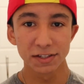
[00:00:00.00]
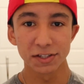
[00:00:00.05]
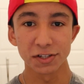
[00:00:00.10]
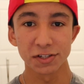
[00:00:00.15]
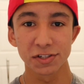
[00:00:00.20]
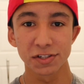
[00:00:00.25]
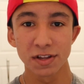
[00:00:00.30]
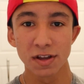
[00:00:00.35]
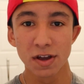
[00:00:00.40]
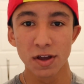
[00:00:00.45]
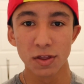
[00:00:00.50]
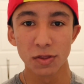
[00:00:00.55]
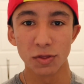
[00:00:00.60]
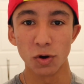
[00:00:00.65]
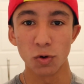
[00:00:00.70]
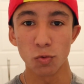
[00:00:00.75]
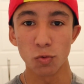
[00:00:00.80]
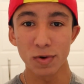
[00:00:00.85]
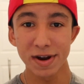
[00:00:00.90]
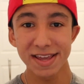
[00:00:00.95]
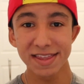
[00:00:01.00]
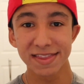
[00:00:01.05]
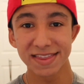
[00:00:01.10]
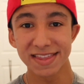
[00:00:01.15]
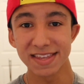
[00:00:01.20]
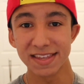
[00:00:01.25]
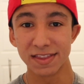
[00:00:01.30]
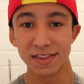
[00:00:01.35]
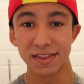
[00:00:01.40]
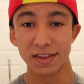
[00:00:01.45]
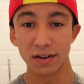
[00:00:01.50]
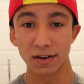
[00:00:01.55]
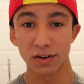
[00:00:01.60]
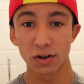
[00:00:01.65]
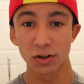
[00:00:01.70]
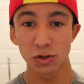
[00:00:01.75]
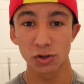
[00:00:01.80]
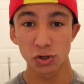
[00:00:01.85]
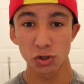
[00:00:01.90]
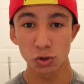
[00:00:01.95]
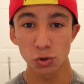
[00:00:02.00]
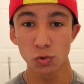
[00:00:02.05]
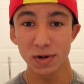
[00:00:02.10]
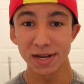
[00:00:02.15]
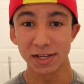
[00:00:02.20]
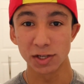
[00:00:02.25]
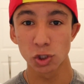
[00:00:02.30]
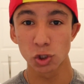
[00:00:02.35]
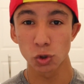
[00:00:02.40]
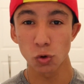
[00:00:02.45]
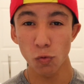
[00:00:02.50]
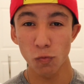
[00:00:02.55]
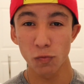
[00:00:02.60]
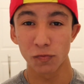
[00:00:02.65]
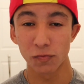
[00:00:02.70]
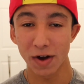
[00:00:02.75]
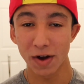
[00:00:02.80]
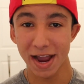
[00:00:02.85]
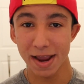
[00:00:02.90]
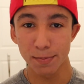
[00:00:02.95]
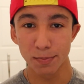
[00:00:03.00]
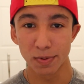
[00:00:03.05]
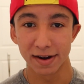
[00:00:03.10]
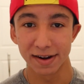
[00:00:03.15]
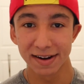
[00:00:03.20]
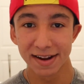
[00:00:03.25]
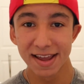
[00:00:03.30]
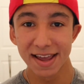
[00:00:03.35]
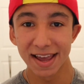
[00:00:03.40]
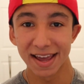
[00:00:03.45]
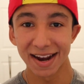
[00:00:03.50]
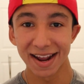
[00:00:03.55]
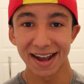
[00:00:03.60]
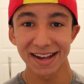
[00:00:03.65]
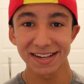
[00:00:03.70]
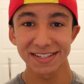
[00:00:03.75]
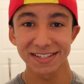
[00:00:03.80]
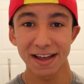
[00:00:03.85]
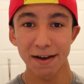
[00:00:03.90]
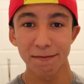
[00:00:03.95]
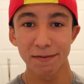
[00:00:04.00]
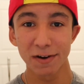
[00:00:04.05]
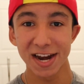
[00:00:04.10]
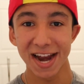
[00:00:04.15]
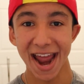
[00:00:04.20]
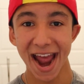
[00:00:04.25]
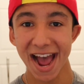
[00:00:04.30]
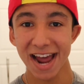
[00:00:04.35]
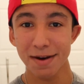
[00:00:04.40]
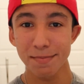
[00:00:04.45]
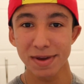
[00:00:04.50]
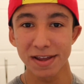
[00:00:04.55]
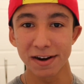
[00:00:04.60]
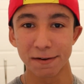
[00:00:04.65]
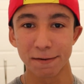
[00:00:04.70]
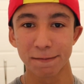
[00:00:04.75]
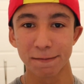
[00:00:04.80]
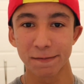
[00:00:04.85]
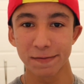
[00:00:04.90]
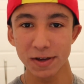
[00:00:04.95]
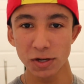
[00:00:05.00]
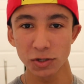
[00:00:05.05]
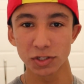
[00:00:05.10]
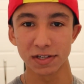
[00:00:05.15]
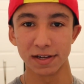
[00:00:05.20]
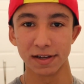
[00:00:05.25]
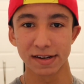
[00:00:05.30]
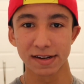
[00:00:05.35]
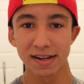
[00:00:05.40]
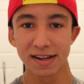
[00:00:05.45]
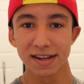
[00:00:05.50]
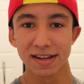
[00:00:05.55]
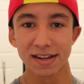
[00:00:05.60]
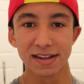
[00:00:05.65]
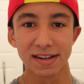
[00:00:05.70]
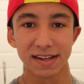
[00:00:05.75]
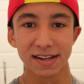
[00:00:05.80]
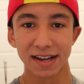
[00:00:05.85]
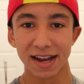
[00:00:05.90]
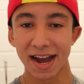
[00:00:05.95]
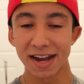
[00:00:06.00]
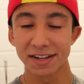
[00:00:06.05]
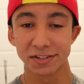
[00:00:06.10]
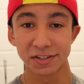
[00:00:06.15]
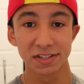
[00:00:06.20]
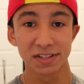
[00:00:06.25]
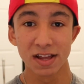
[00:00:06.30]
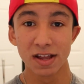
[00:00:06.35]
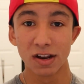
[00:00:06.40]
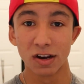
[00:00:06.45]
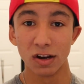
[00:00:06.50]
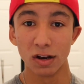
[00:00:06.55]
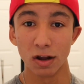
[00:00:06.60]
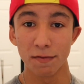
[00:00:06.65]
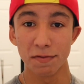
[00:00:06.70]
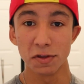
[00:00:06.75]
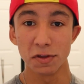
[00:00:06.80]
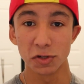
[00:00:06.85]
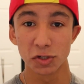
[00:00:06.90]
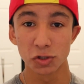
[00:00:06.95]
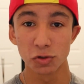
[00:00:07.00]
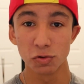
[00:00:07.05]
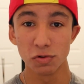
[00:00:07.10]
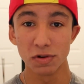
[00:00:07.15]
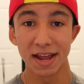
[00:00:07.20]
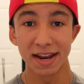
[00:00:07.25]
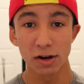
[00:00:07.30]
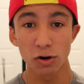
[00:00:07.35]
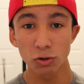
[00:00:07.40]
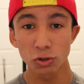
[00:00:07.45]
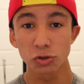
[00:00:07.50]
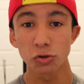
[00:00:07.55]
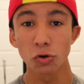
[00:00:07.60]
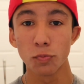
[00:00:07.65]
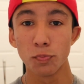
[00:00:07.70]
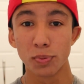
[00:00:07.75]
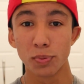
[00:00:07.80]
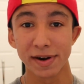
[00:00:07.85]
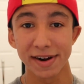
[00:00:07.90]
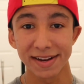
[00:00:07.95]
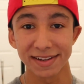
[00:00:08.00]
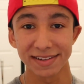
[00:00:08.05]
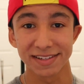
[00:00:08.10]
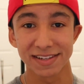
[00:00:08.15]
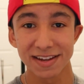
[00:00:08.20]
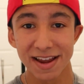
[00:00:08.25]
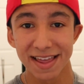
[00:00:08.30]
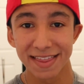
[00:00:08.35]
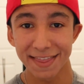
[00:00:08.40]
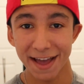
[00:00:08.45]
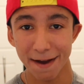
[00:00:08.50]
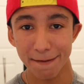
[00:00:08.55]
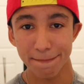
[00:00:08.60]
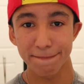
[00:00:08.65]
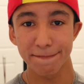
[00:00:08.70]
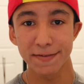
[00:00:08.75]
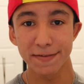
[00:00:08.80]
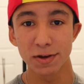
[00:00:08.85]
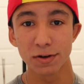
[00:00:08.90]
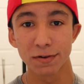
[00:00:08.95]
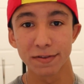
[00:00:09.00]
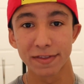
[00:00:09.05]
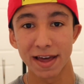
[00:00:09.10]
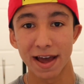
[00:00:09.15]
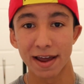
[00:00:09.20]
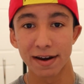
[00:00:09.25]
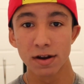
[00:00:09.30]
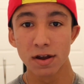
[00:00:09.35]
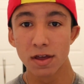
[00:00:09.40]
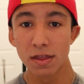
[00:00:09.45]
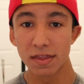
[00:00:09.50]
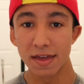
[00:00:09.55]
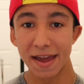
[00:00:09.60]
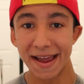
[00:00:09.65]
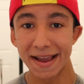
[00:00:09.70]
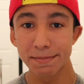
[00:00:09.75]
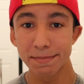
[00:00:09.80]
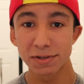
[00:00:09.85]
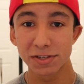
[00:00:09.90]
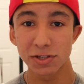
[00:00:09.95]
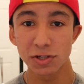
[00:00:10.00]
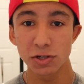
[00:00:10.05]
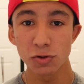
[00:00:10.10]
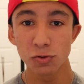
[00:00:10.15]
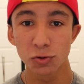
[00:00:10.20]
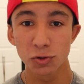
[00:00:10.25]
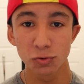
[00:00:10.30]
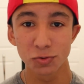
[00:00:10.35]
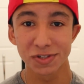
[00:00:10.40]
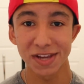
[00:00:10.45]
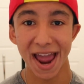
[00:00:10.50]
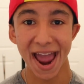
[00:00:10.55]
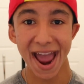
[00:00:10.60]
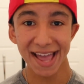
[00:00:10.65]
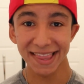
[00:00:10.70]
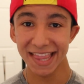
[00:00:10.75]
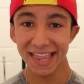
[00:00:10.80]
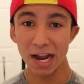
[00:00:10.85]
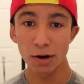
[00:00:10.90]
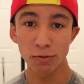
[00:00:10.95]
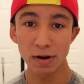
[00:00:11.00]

just the way the, the suit is so vibrant and has that very animated feel to it. I just love this suit, and it also brings that feel that the M C U suits and that